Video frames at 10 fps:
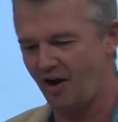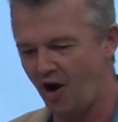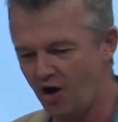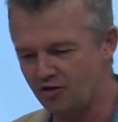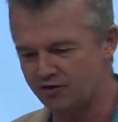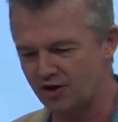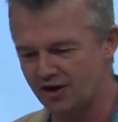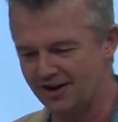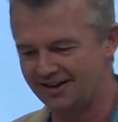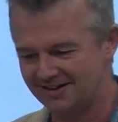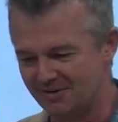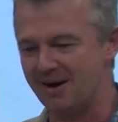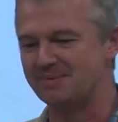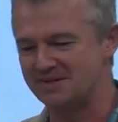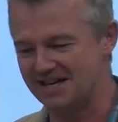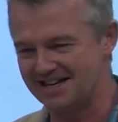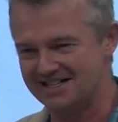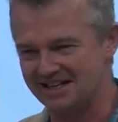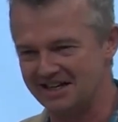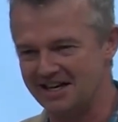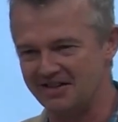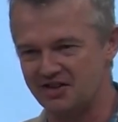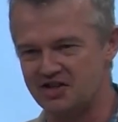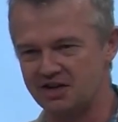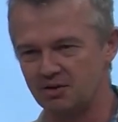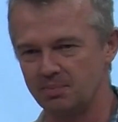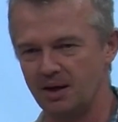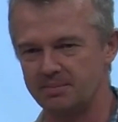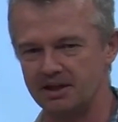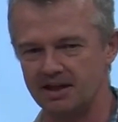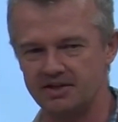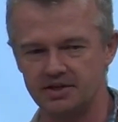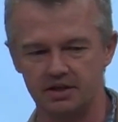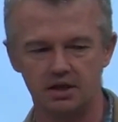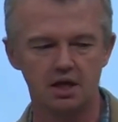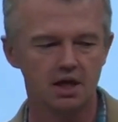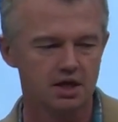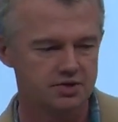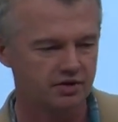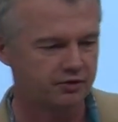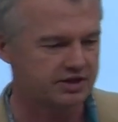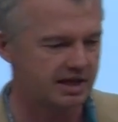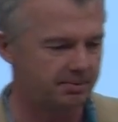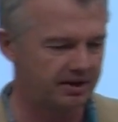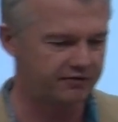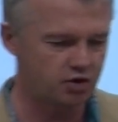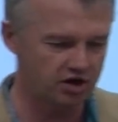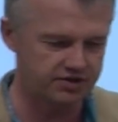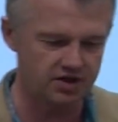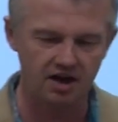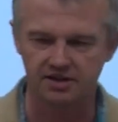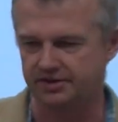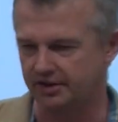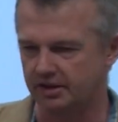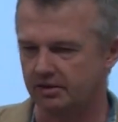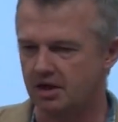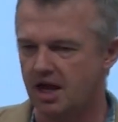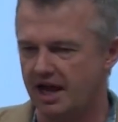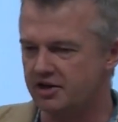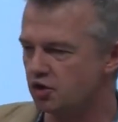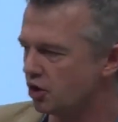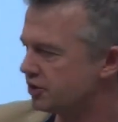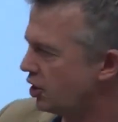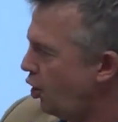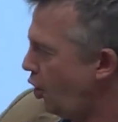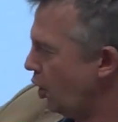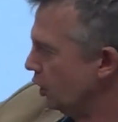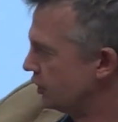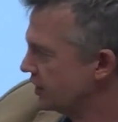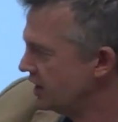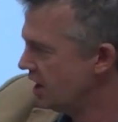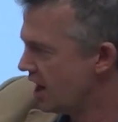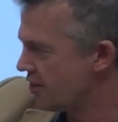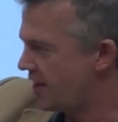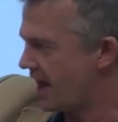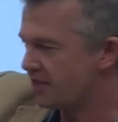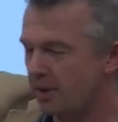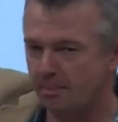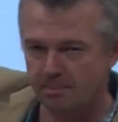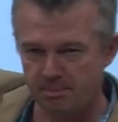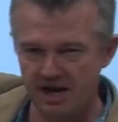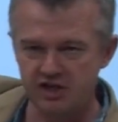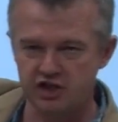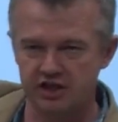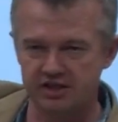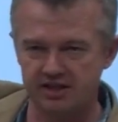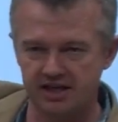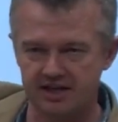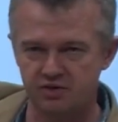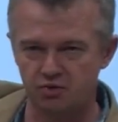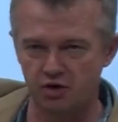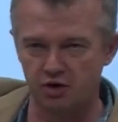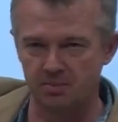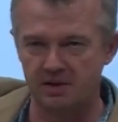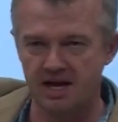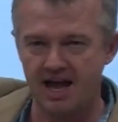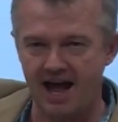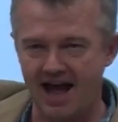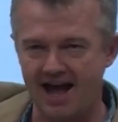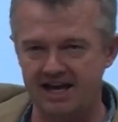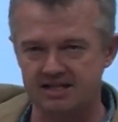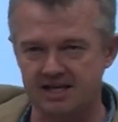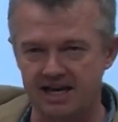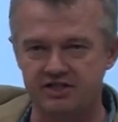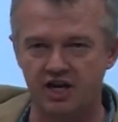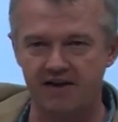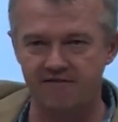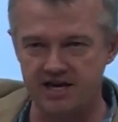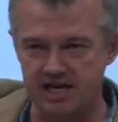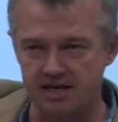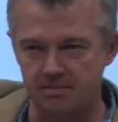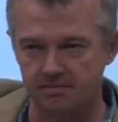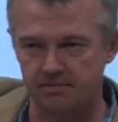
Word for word: overrepresented in the general population. So for example, if you're a doctor and you're told that the patient in the next room has HIV,